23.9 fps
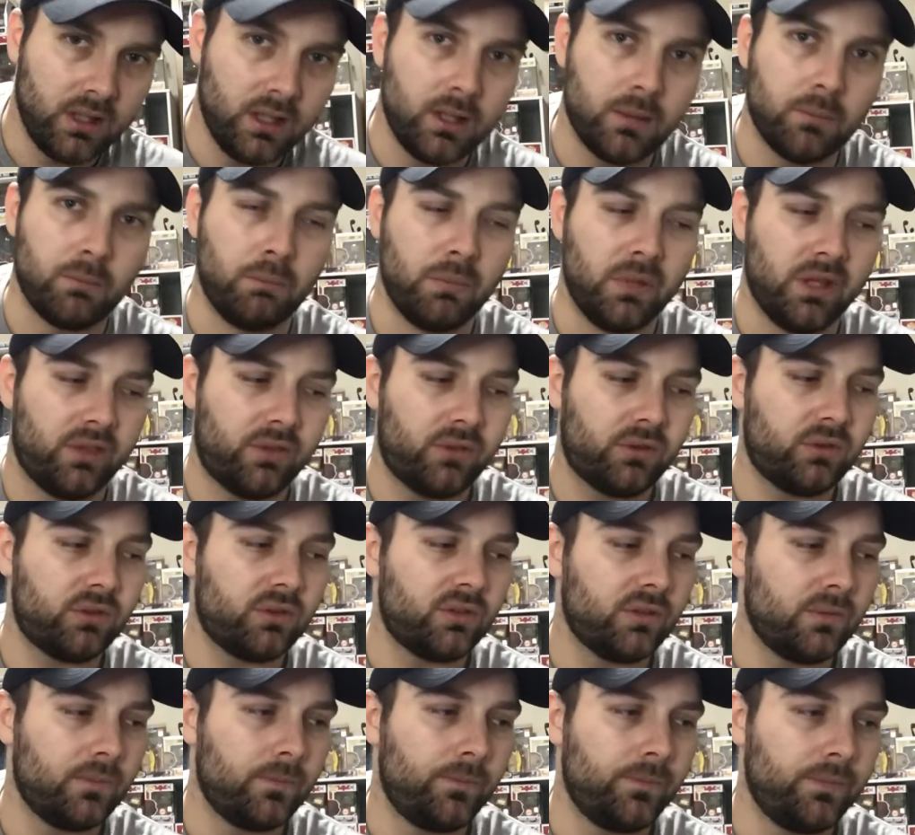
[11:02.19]
Myths,
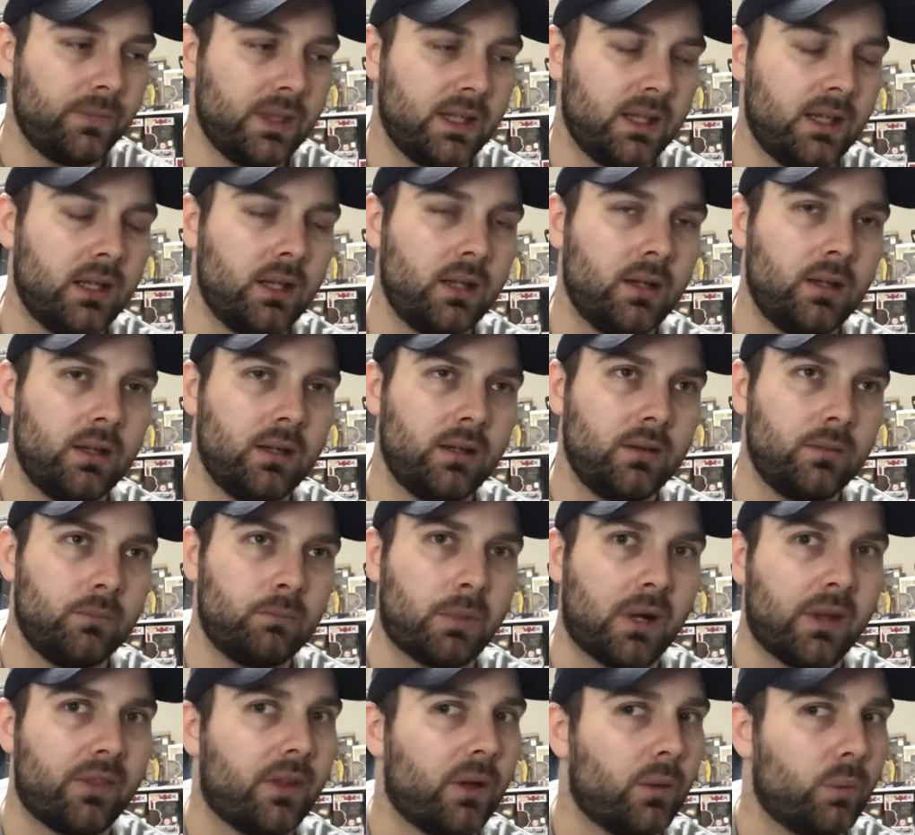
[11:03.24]

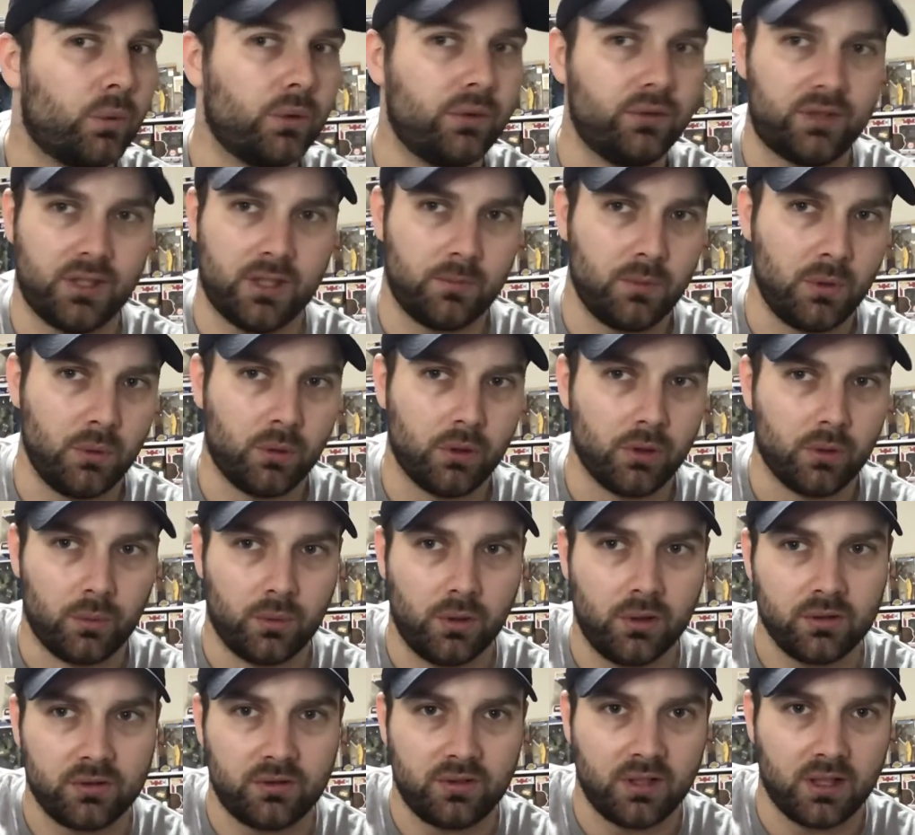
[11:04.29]
but they wouldn't tell me what it
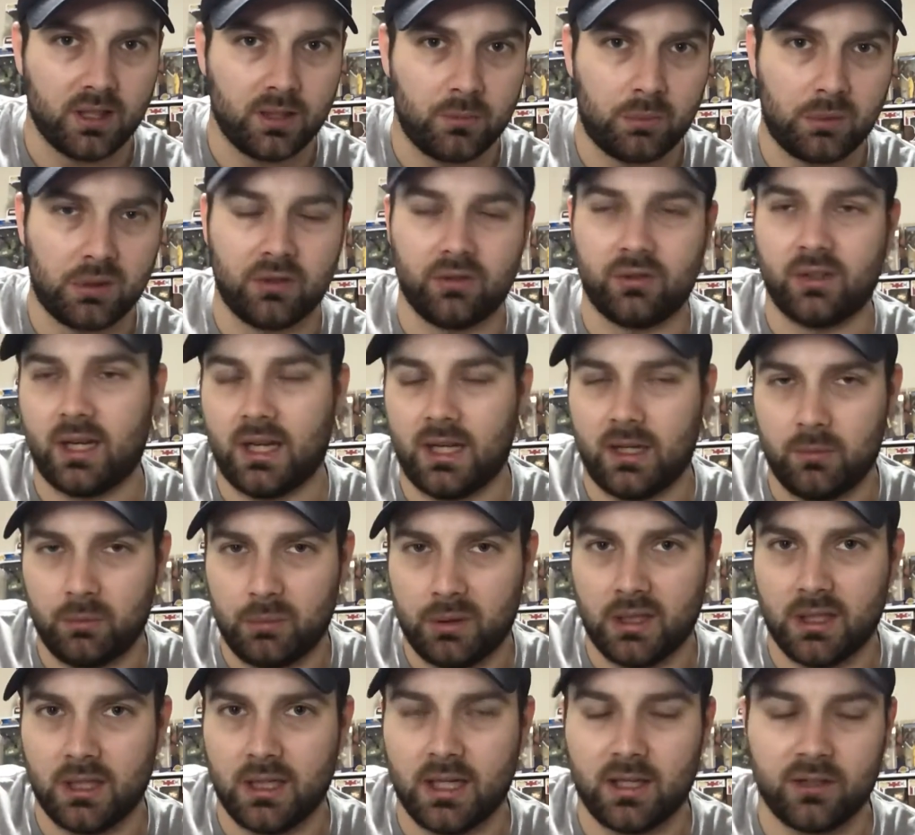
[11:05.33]
was yet because it hadn't been
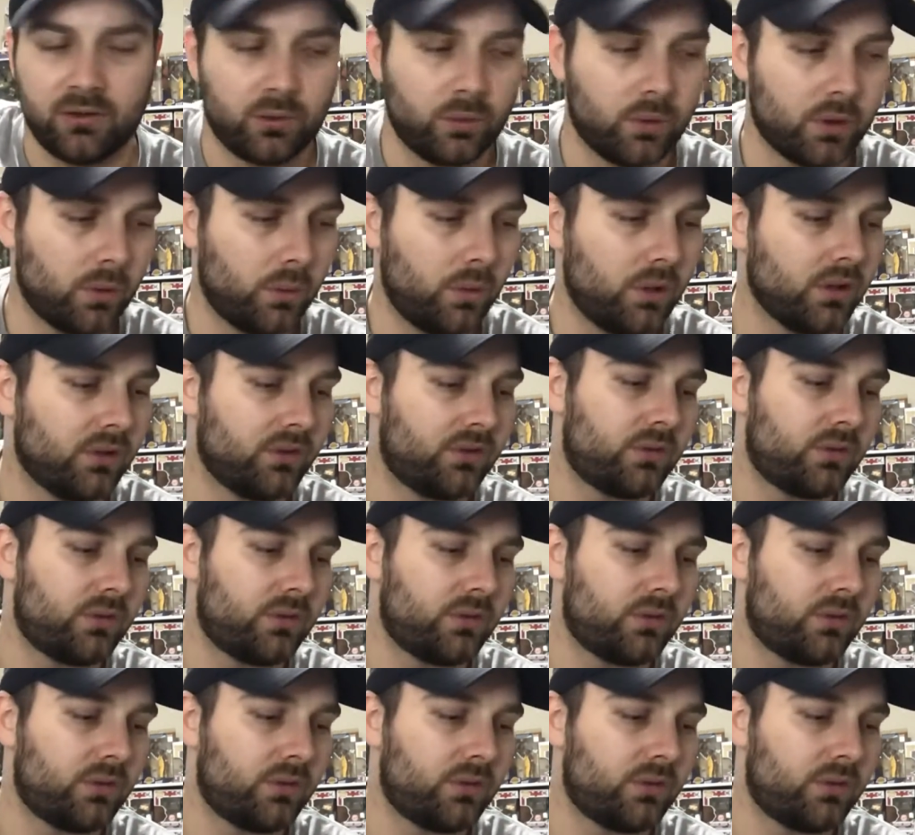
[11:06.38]
announced what it was.